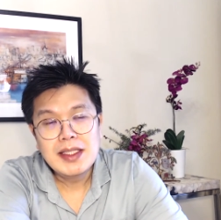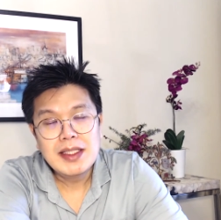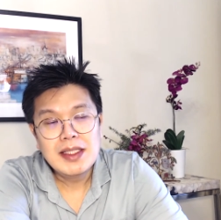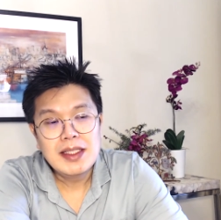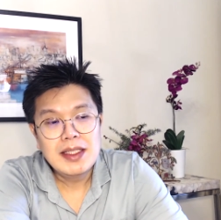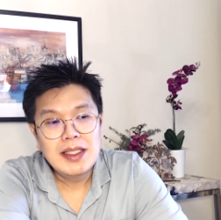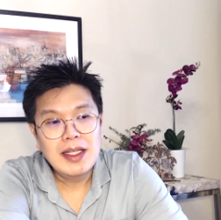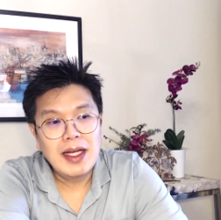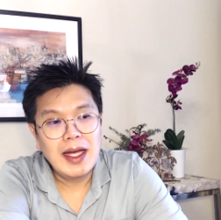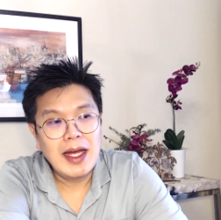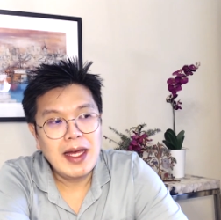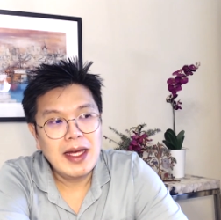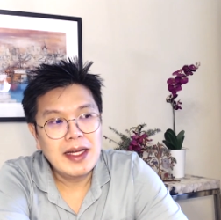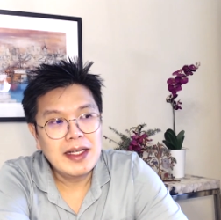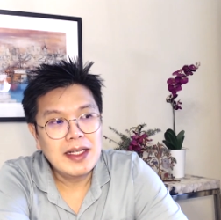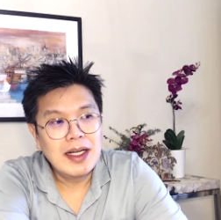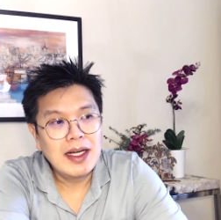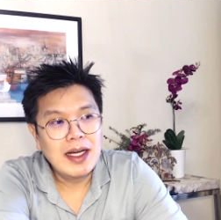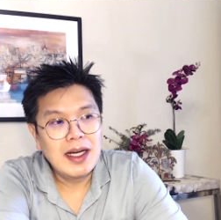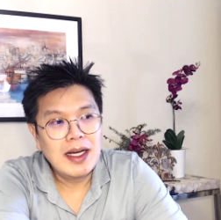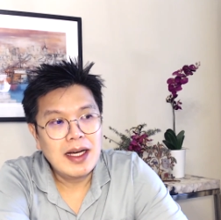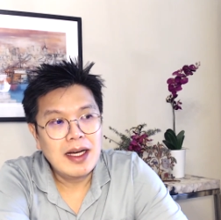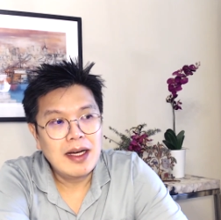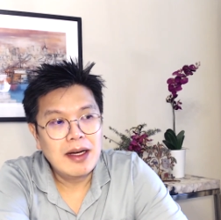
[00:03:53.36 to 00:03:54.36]
and
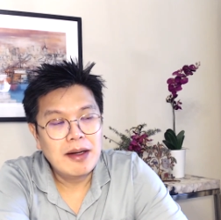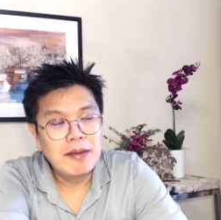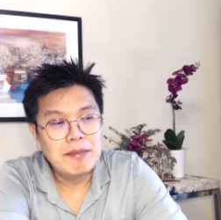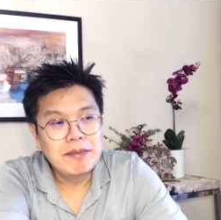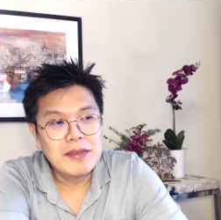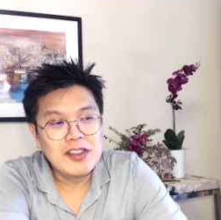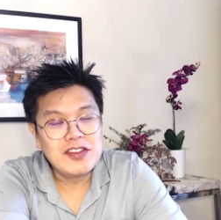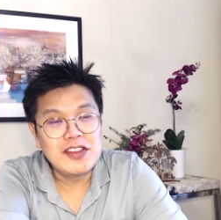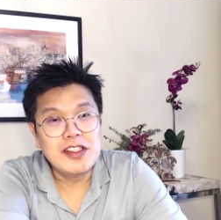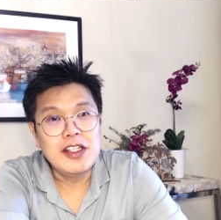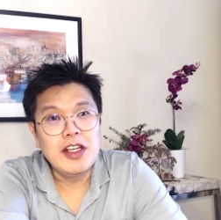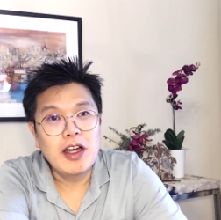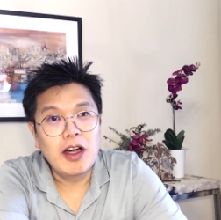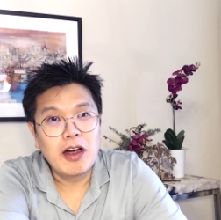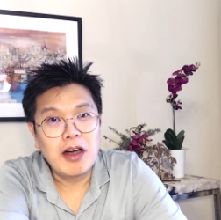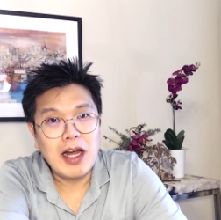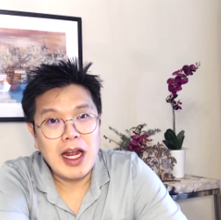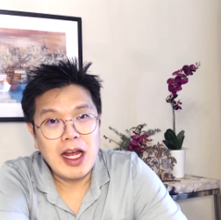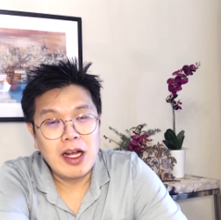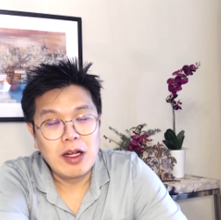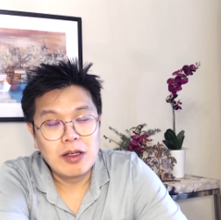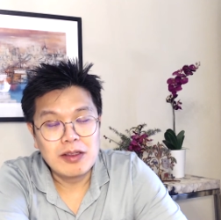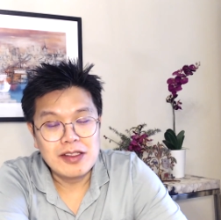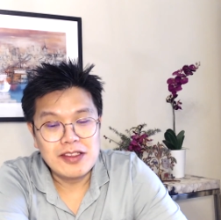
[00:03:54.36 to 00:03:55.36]
um,
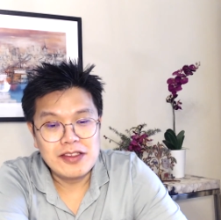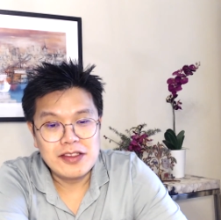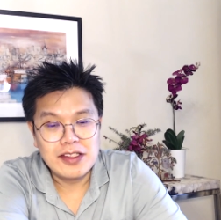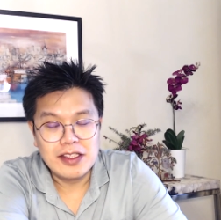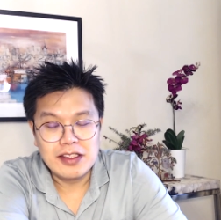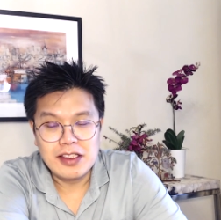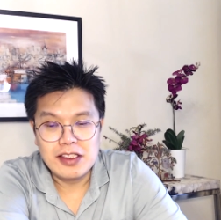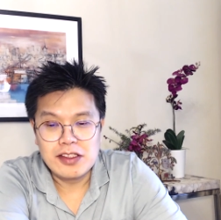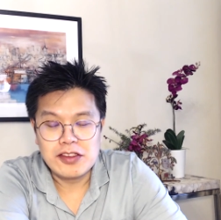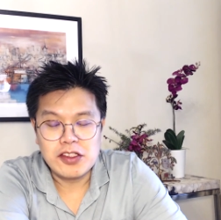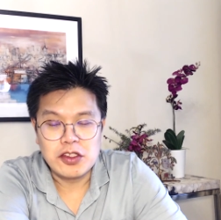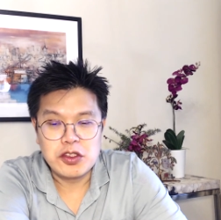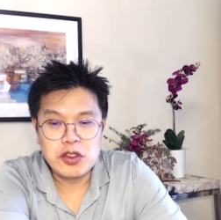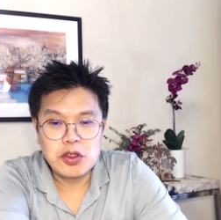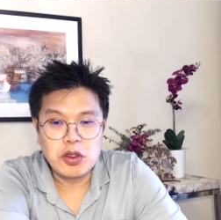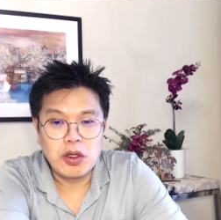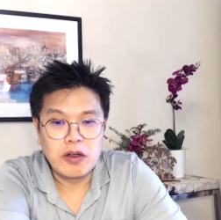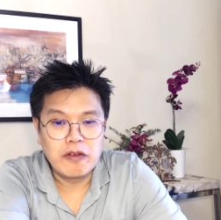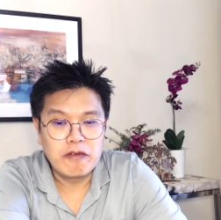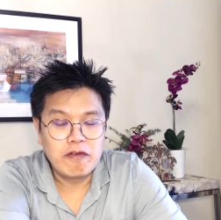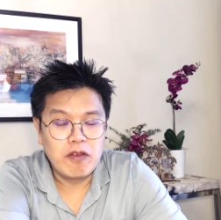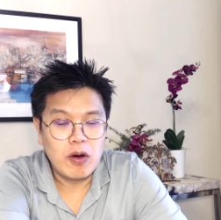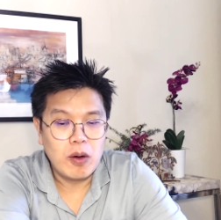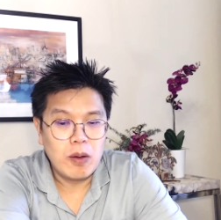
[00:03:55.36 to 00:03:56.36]
CRL is a, is a short
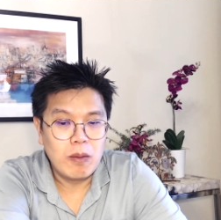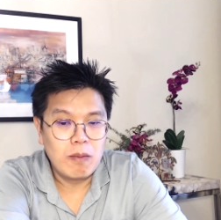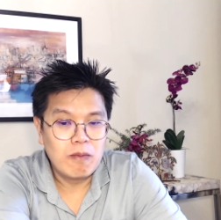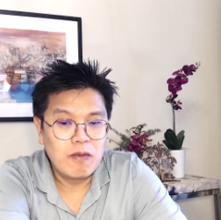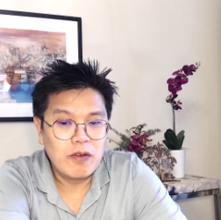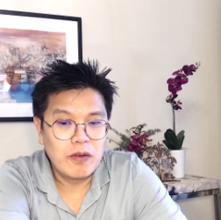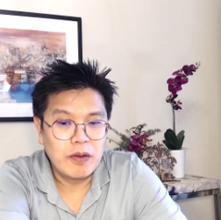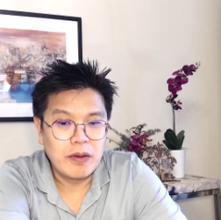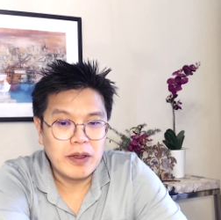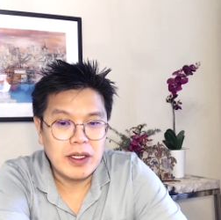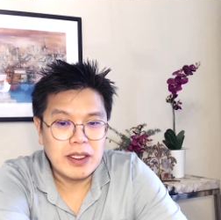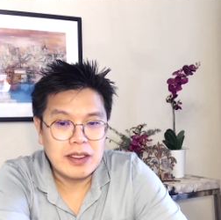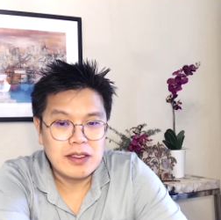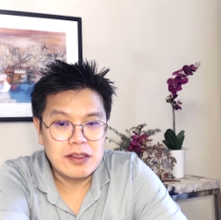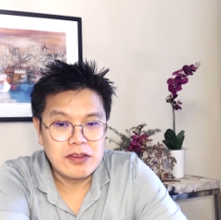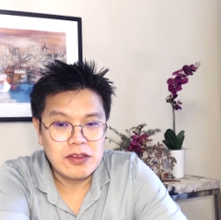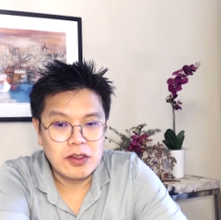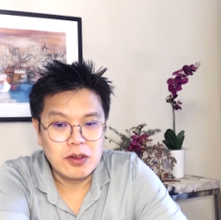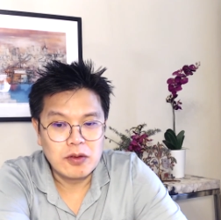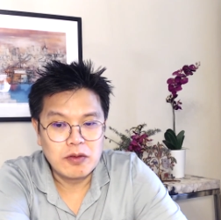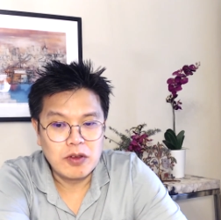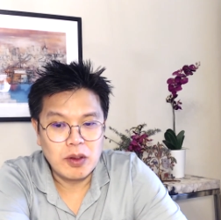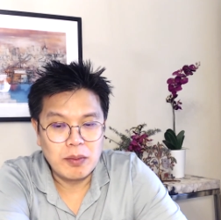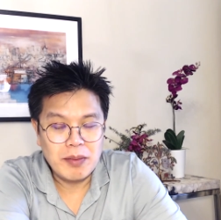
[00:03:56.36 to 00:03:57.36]
form for it
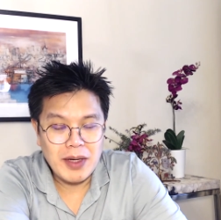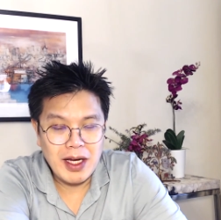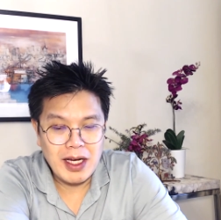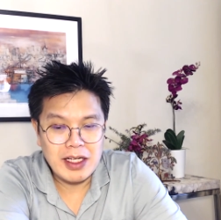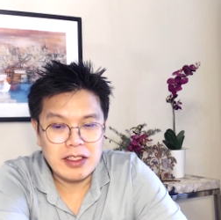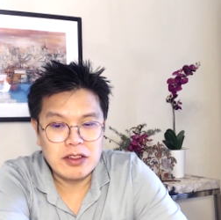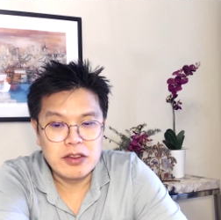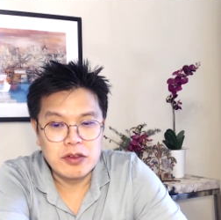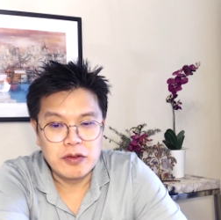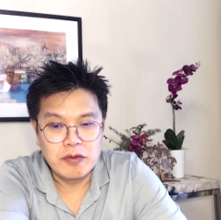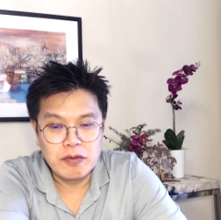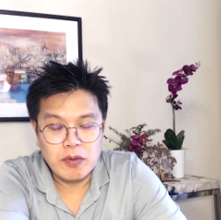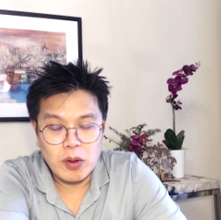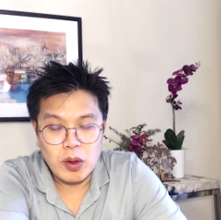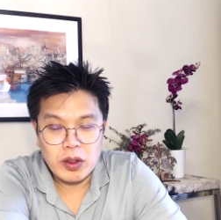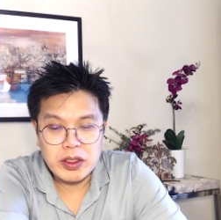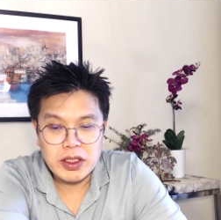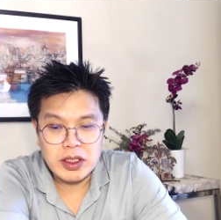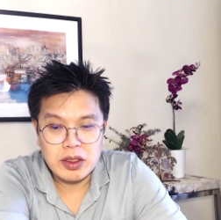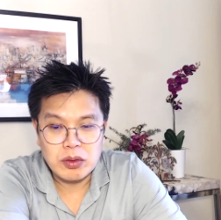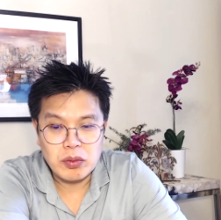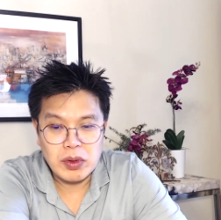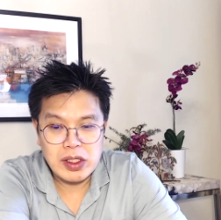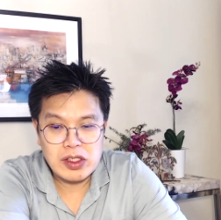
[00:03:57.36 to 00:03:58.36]
so from 8 to
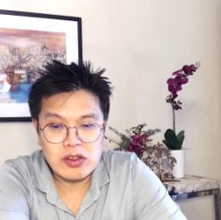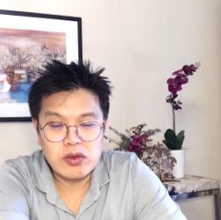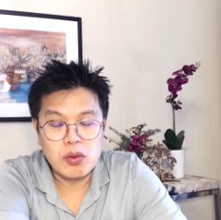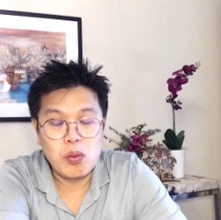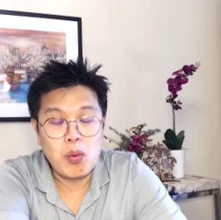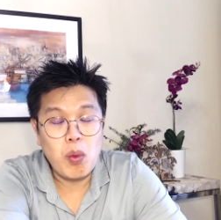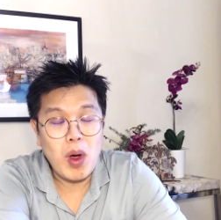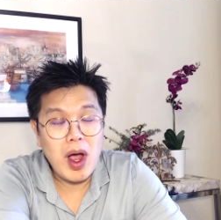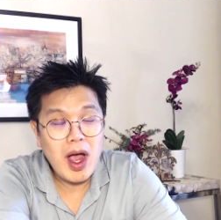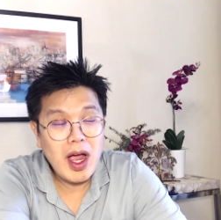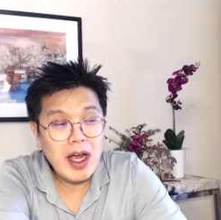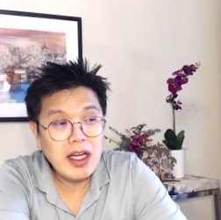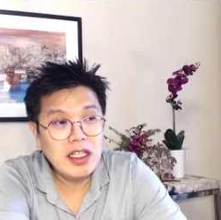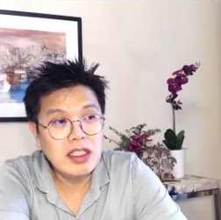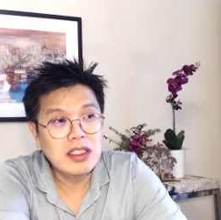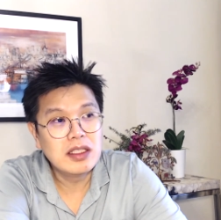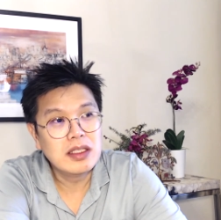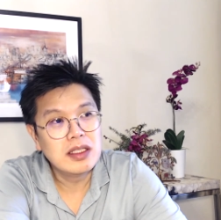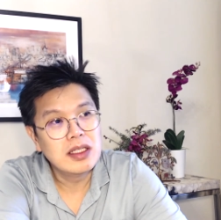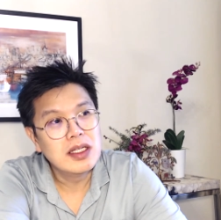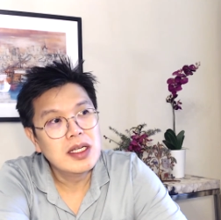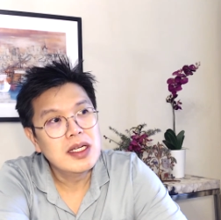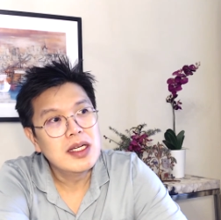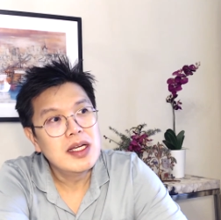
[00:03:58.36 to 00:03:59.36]
14 weeks why
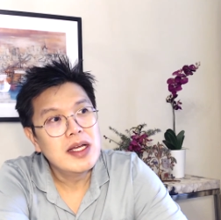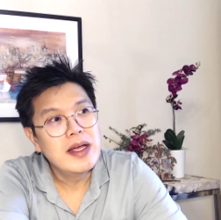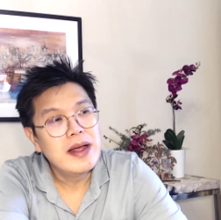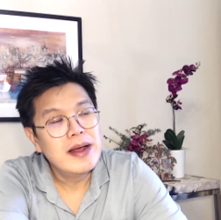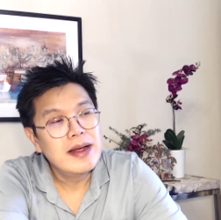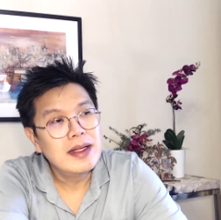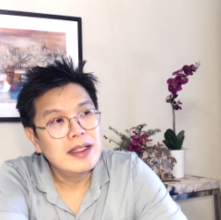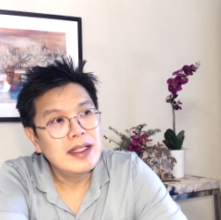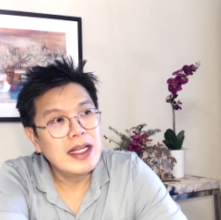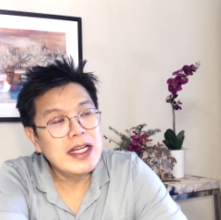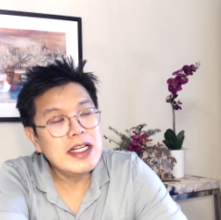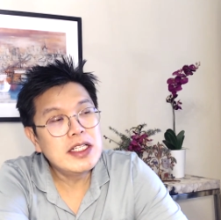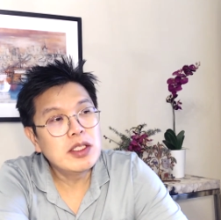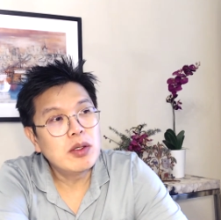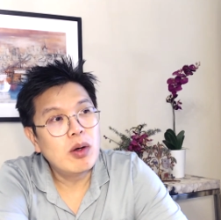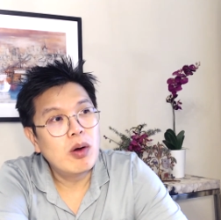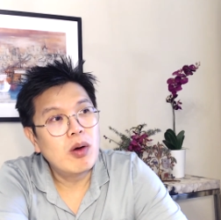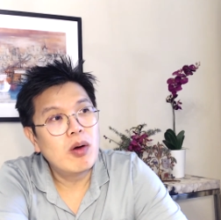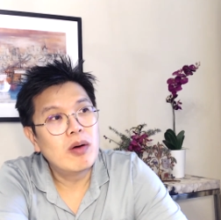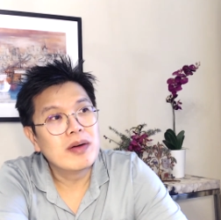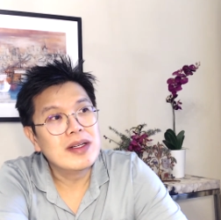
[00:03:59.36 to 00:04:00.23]
later on